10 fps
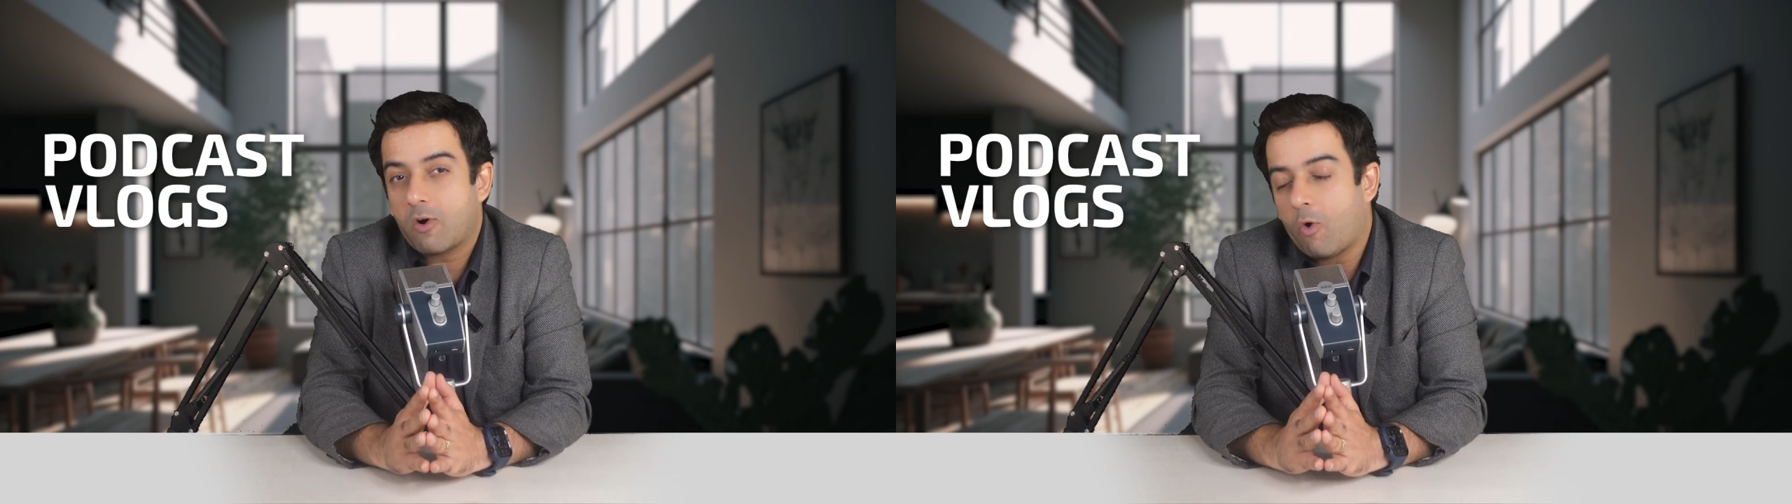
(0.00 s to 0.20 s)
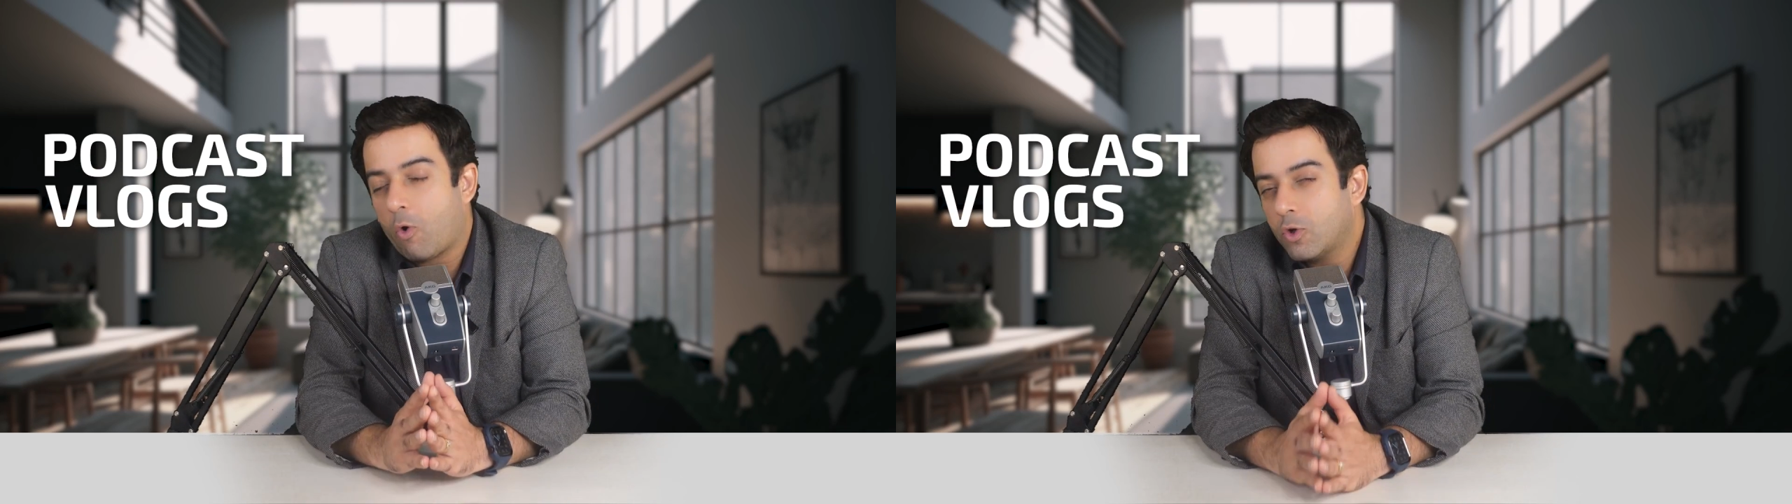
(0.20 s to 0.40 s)

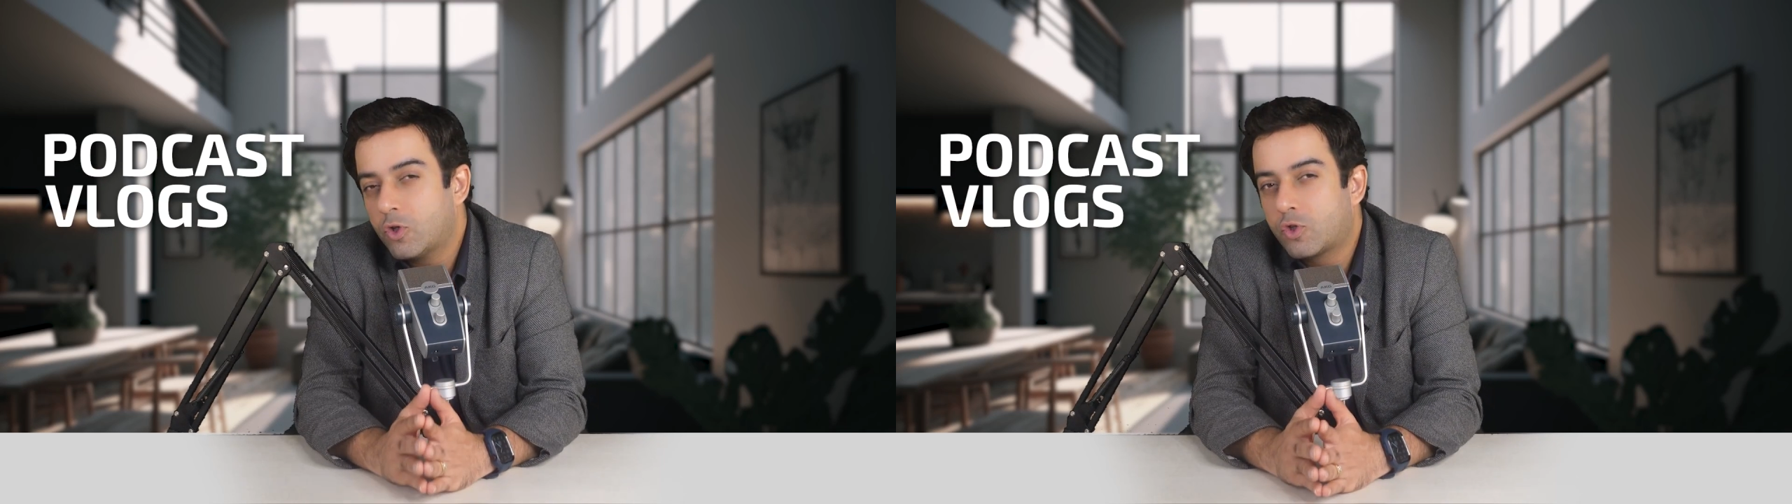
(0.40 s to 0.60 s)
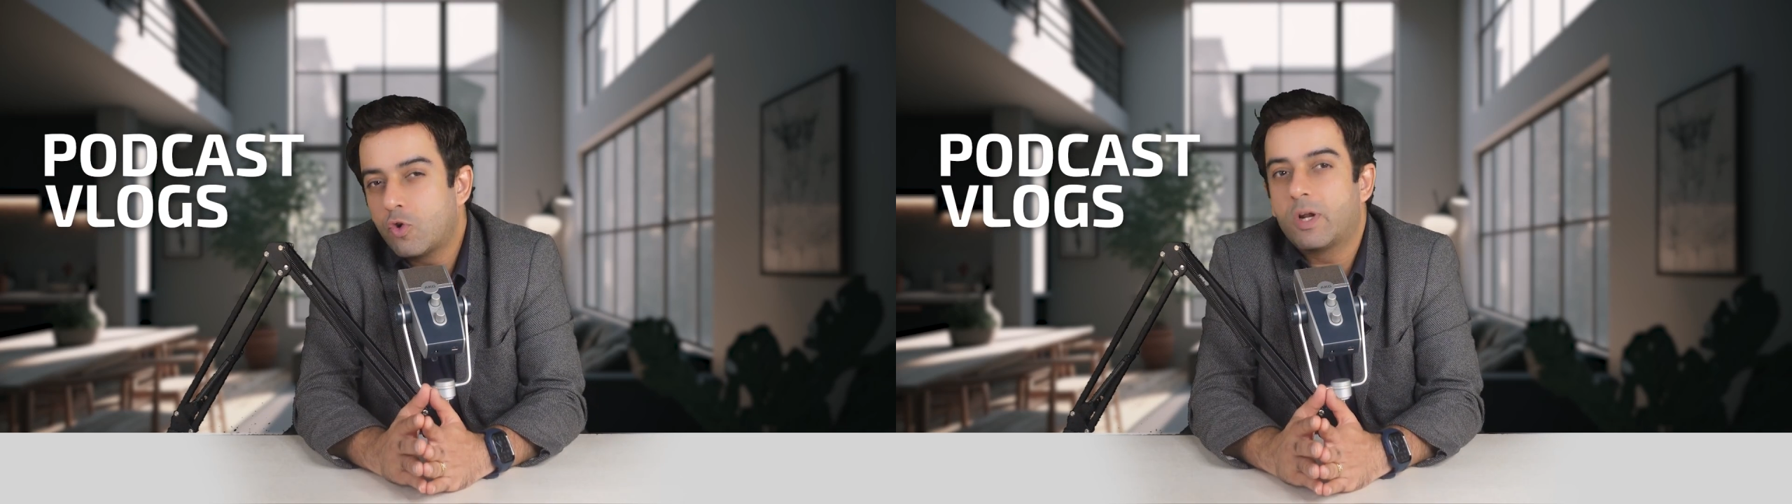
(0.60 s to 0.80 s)
are
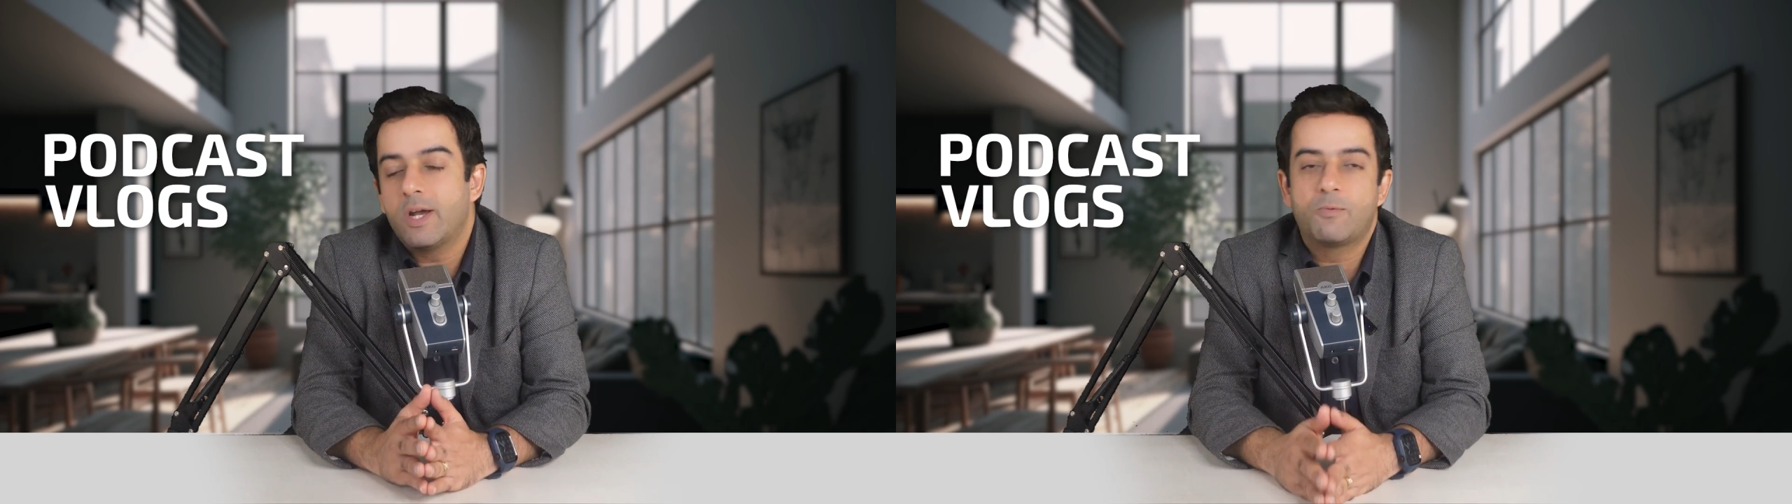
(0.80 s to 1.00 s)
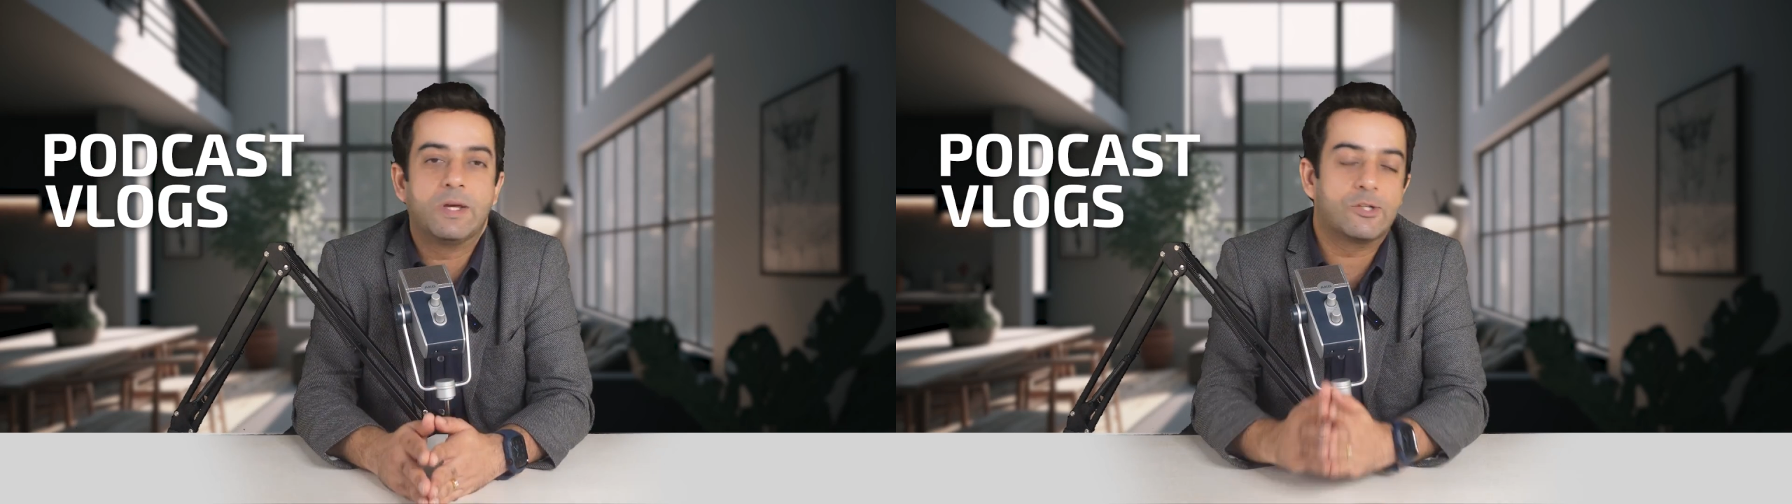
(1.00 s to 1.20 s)
also
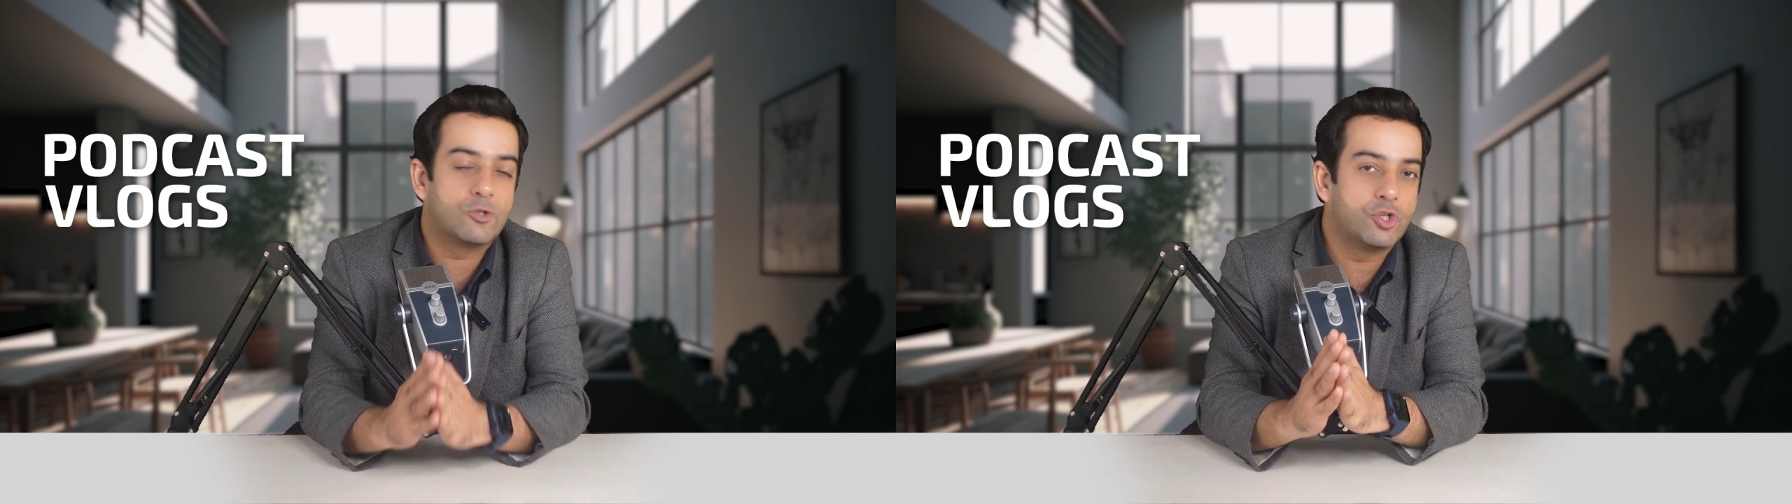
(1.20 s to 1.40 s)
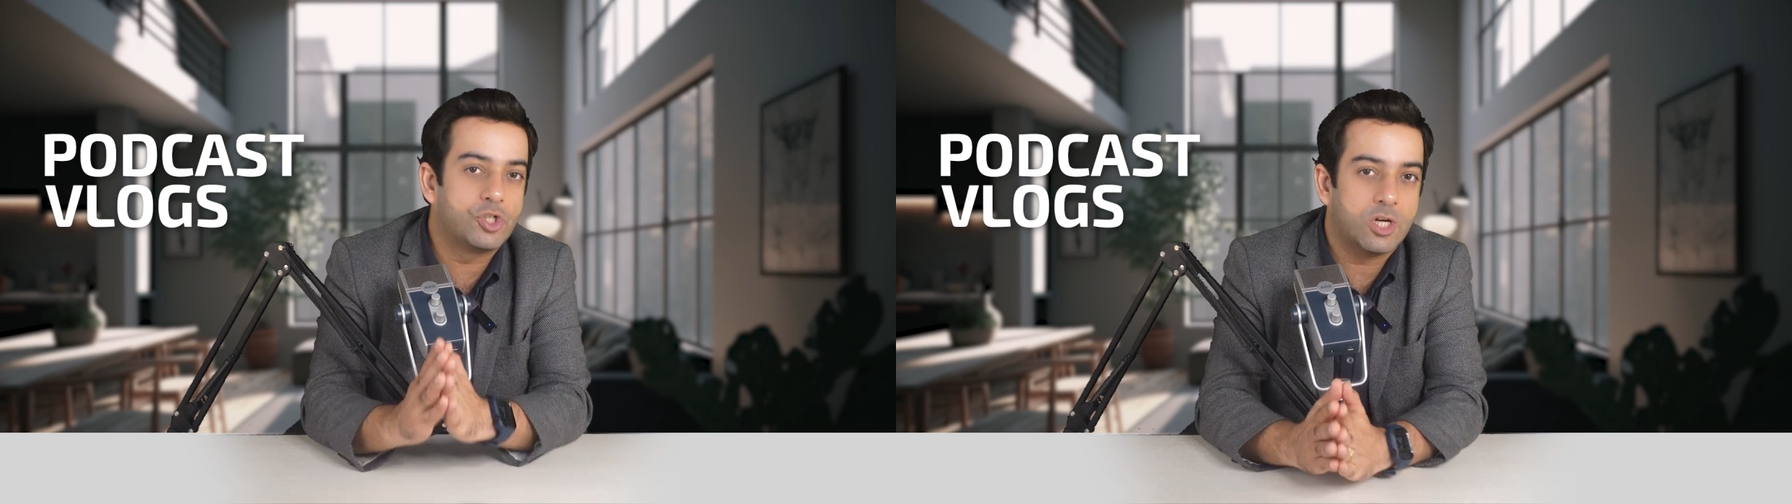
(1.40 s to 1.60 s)
great
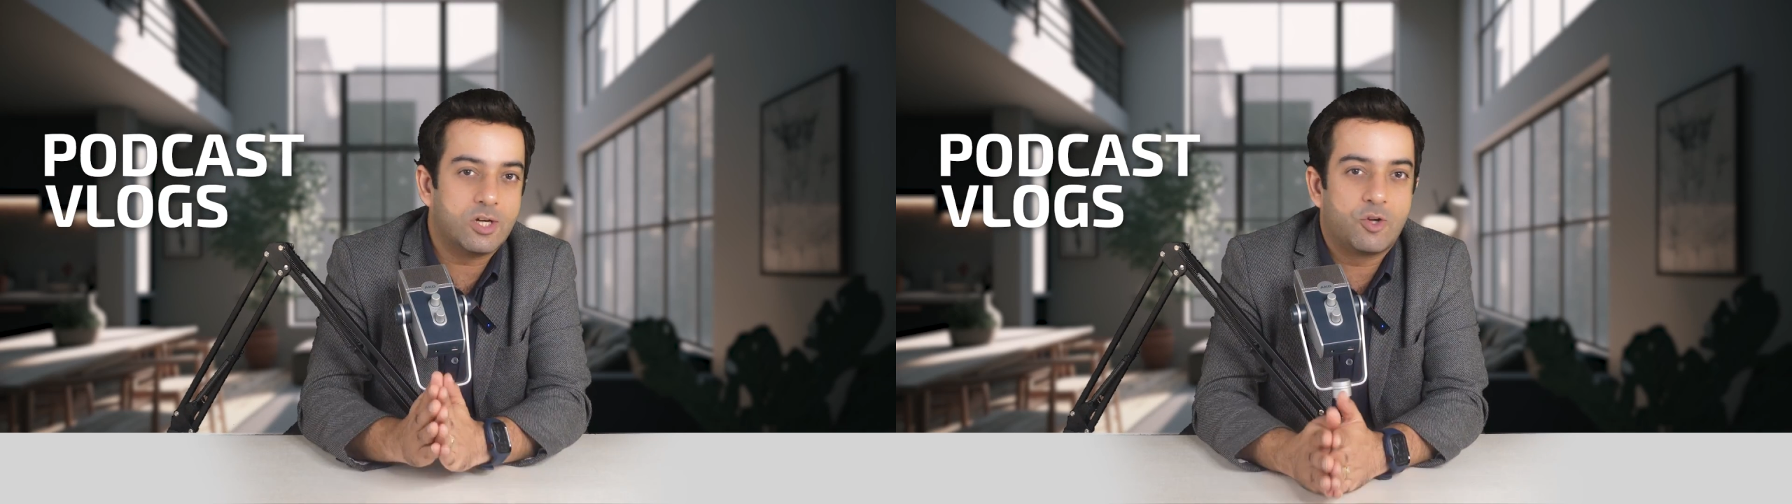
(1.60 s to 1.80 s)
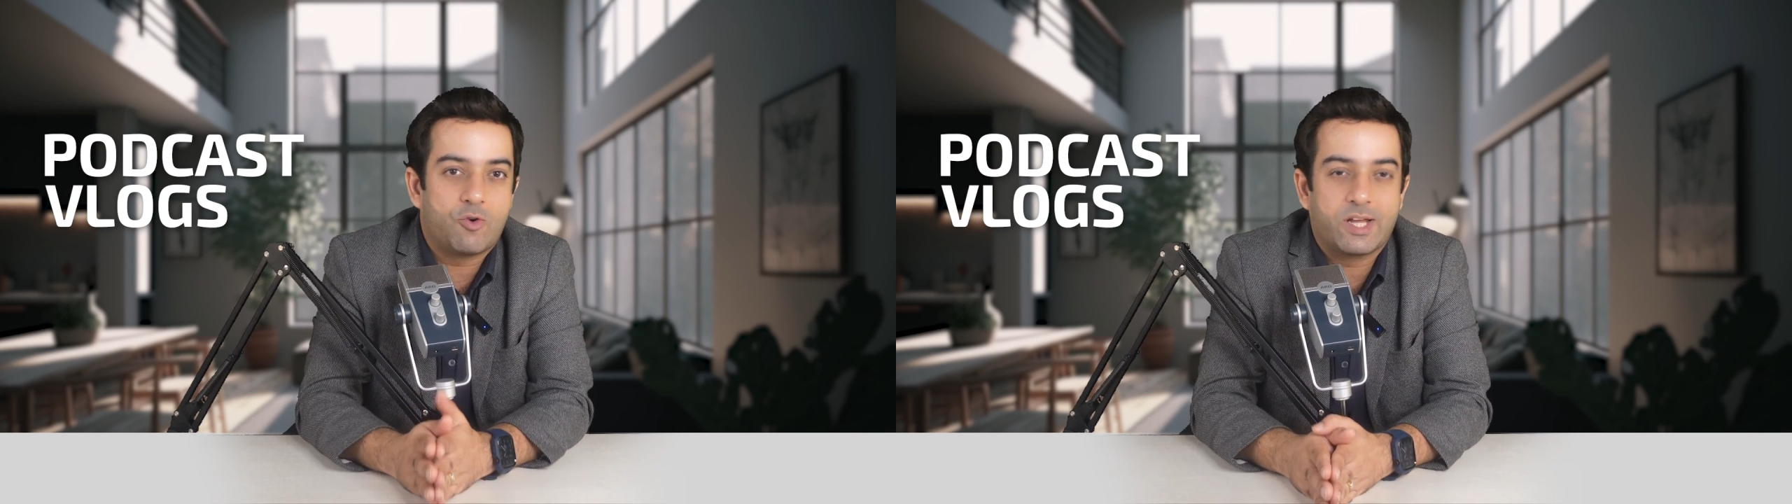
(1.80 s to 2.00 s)
ways to
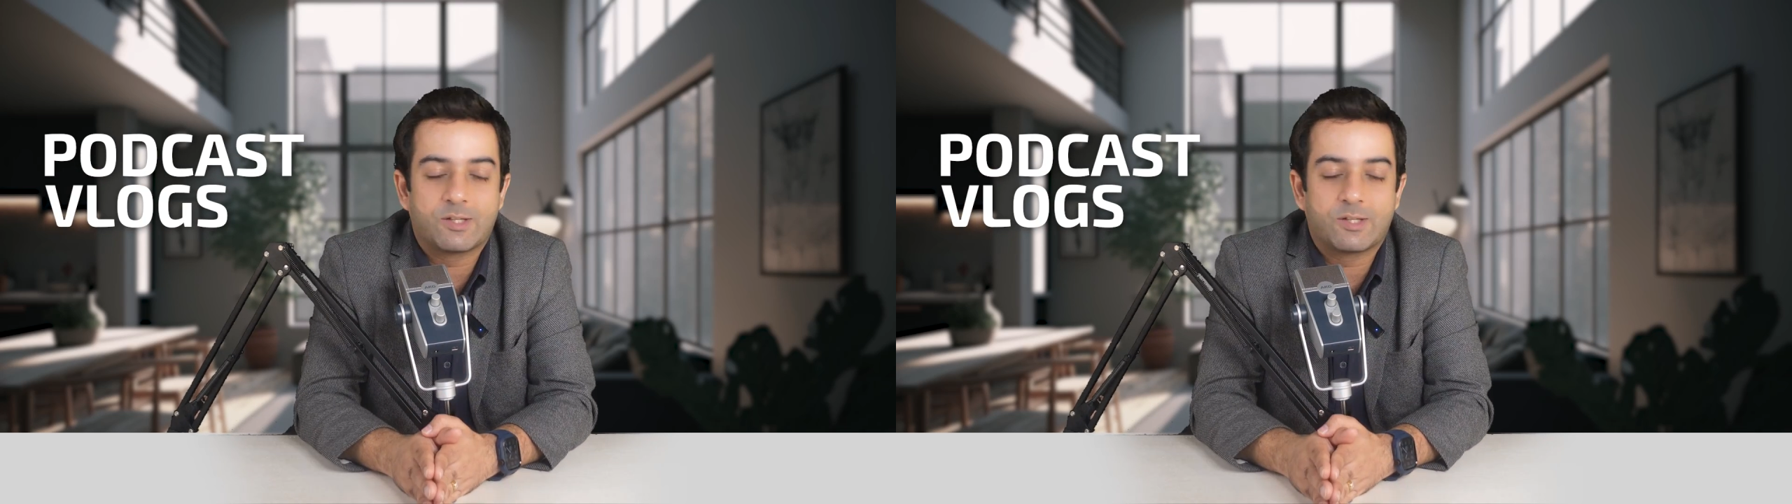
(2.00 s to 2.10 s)
share your